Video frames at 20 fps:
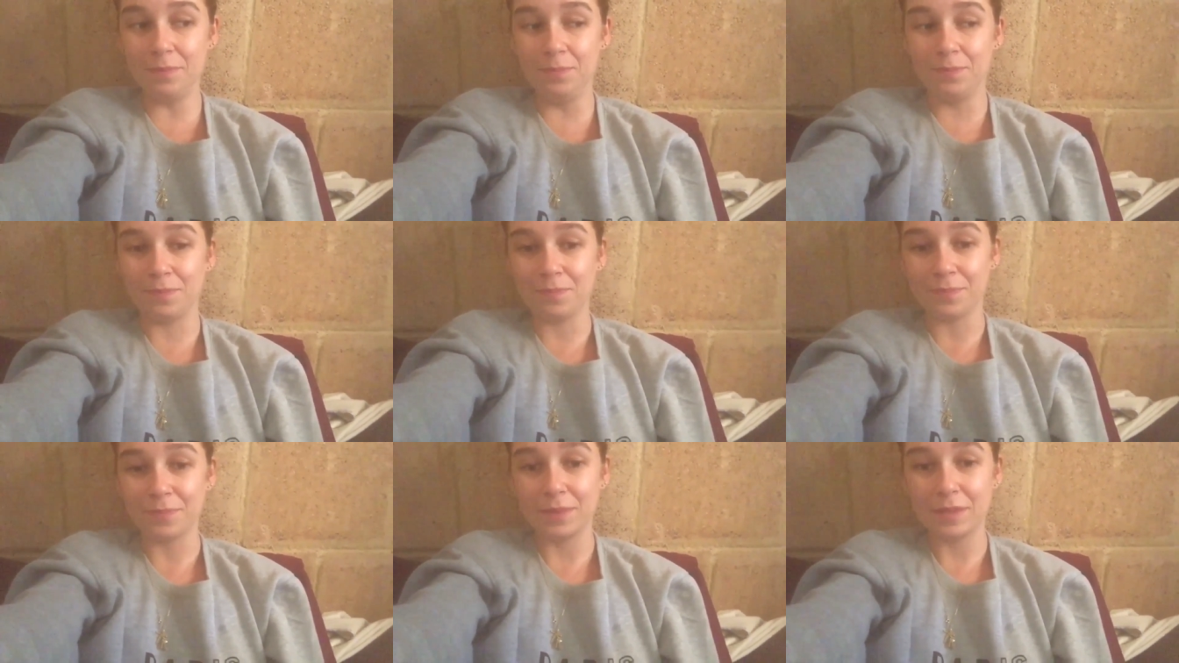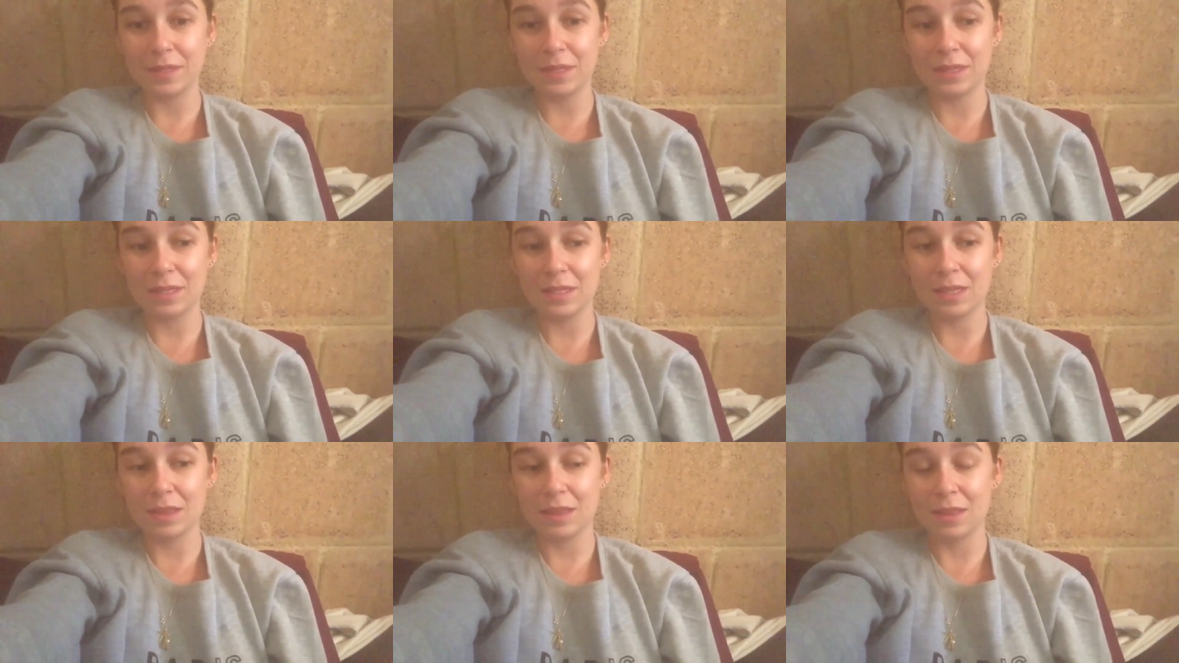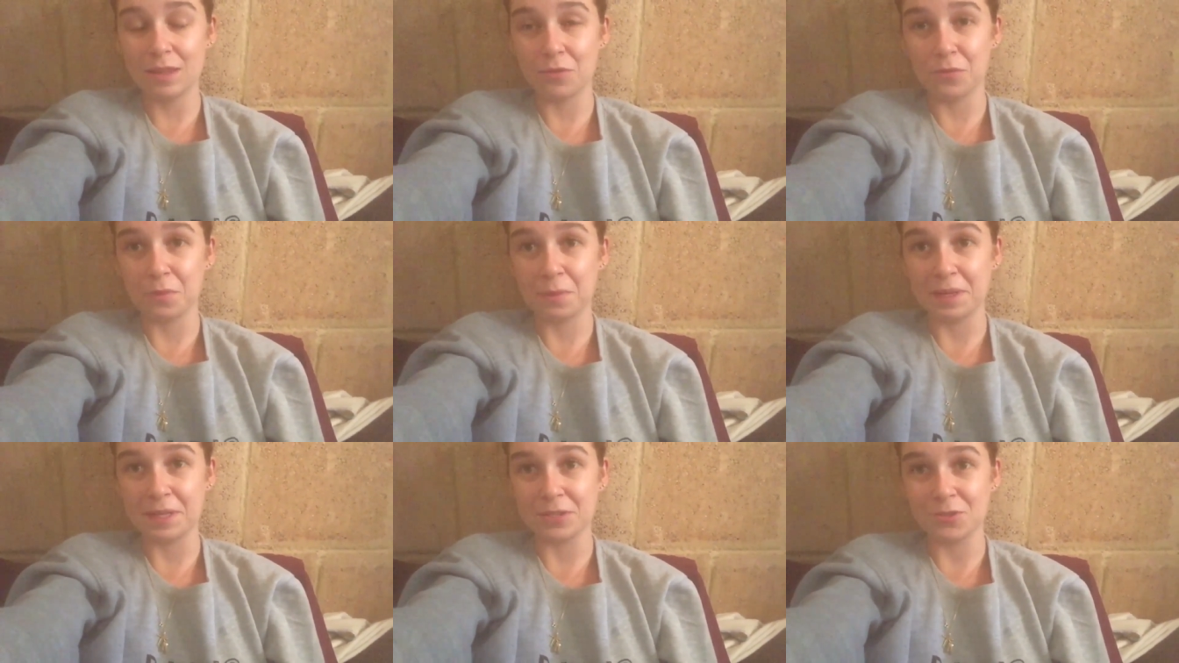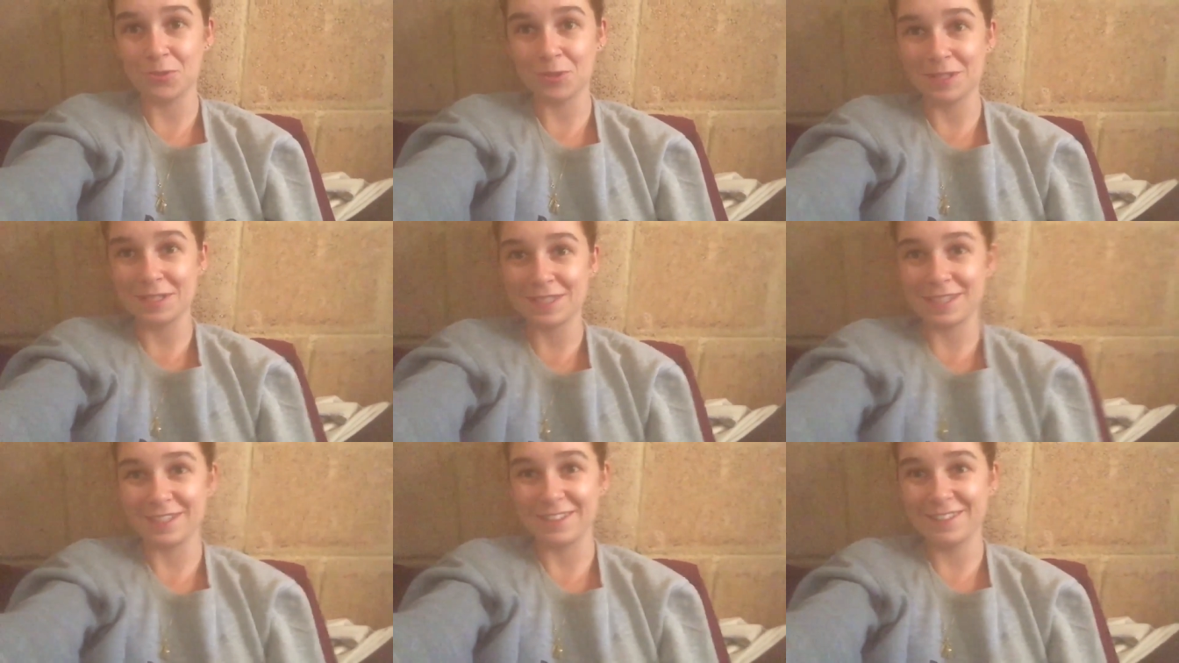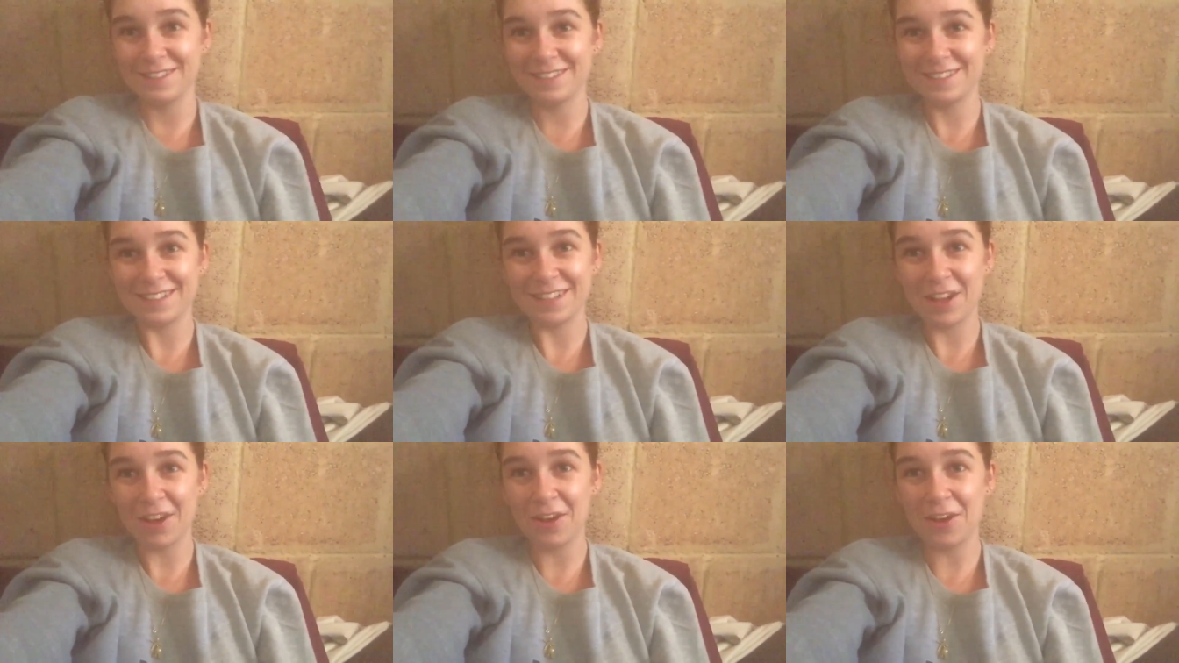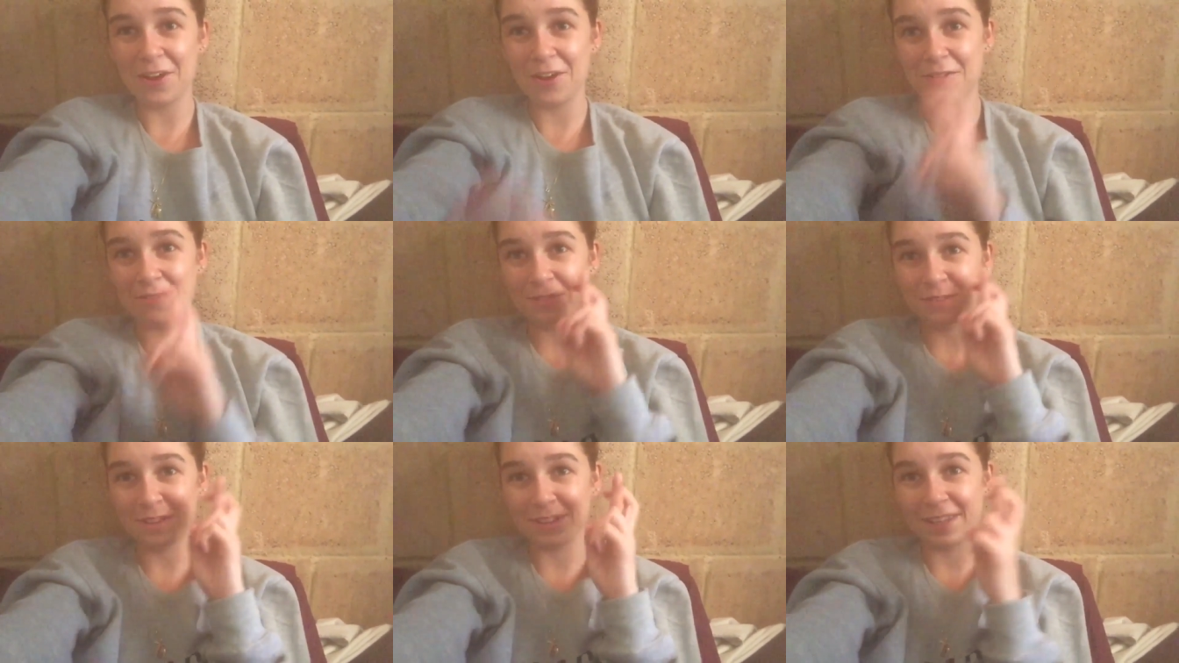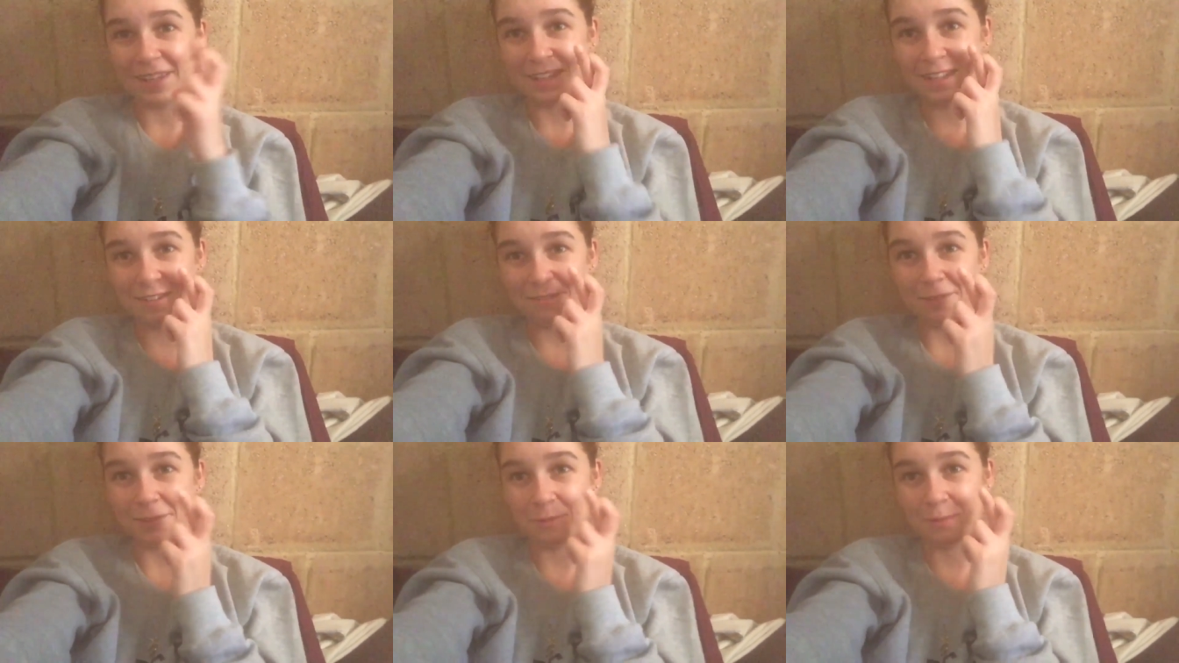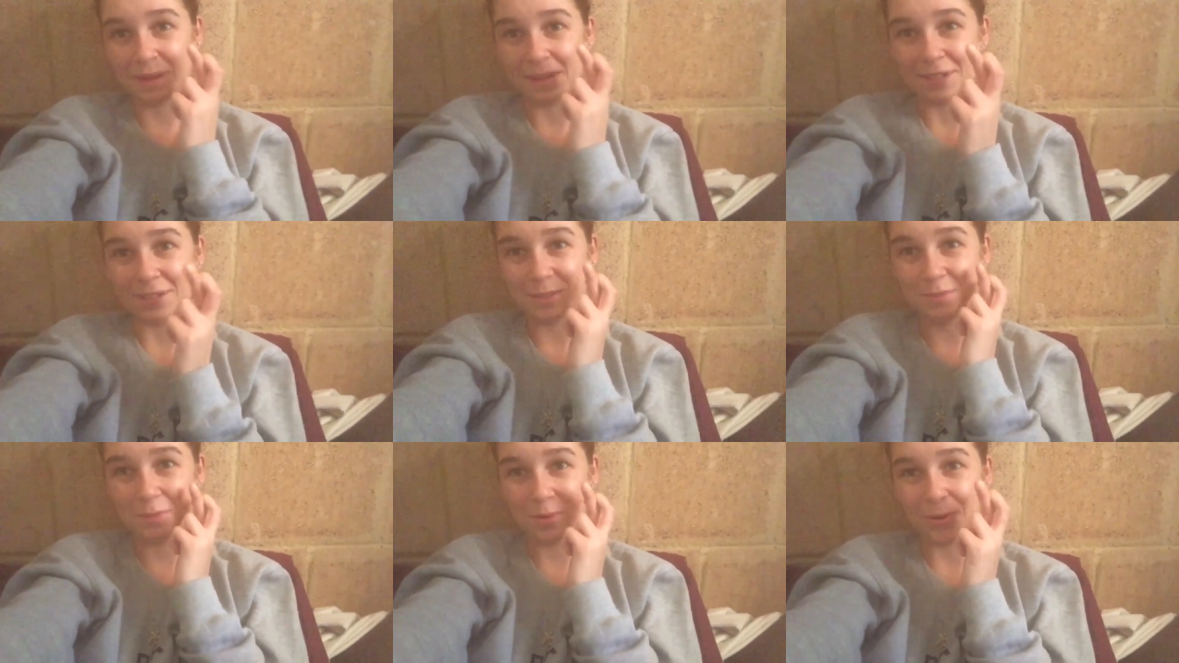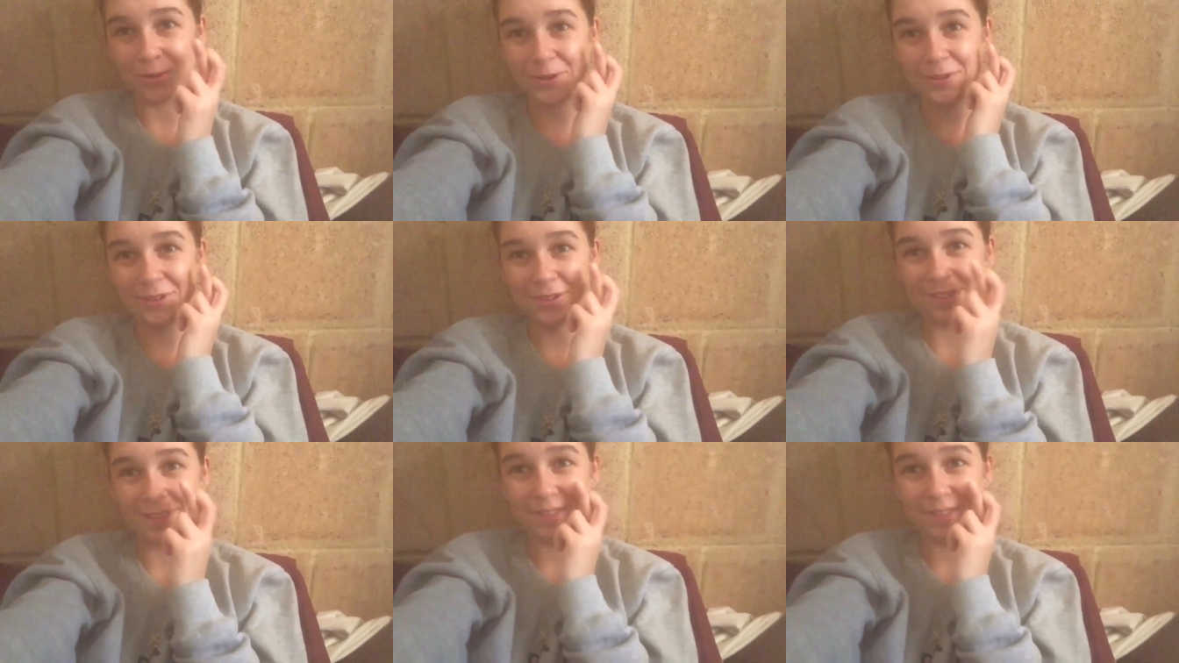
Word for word: that will be interesting. Hopefully I feel better tomorrow.